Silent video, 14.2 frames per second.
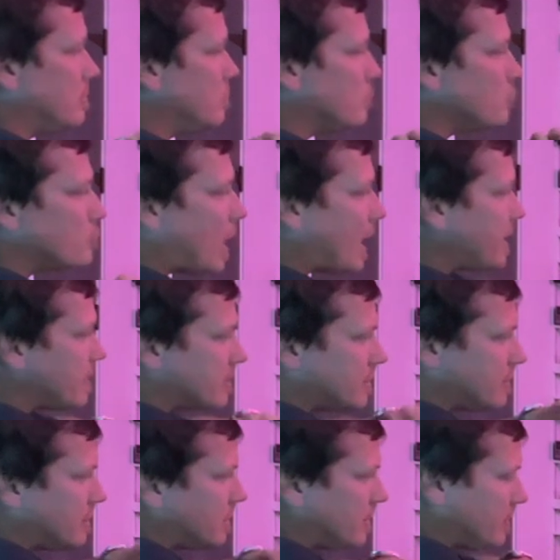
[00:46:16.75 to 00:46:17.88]
writing
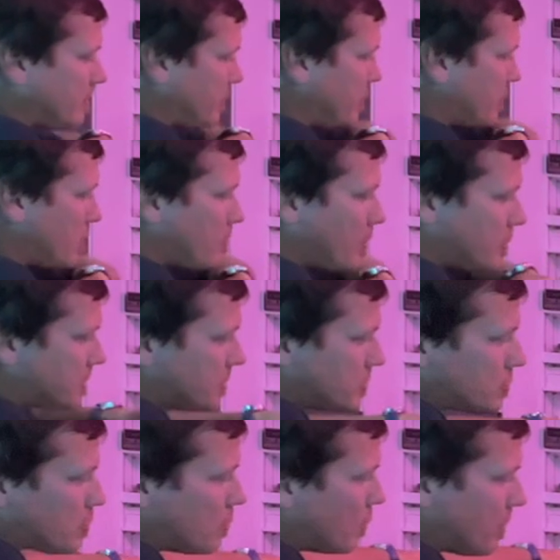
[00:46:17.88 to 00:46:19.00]
the you're, you're composing the
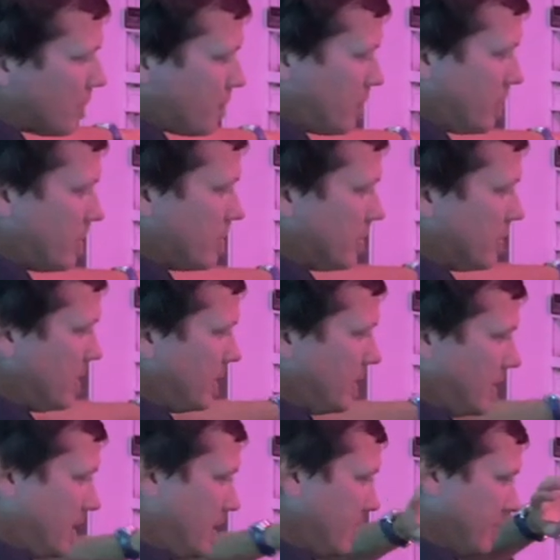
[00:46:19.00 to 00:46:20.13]
score for
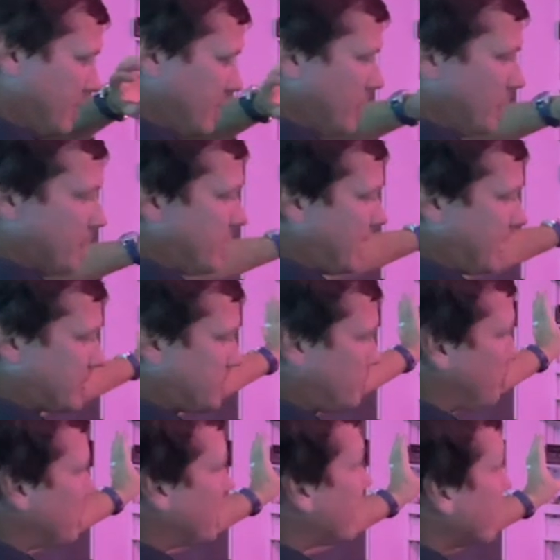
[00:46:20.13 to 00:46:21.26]
uh, you know the next
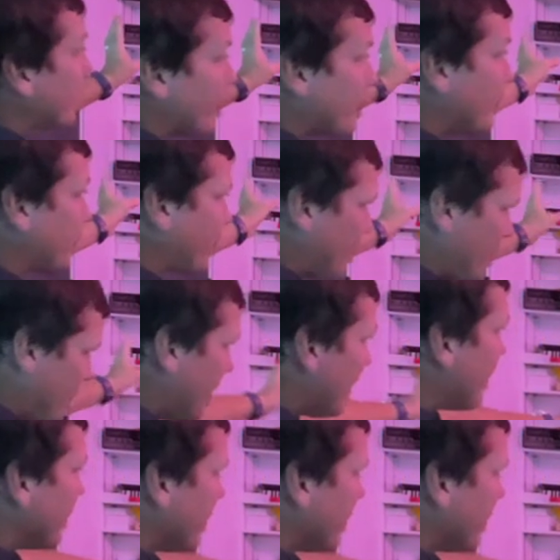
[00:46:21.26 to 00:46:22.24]
planet Earth or whatever.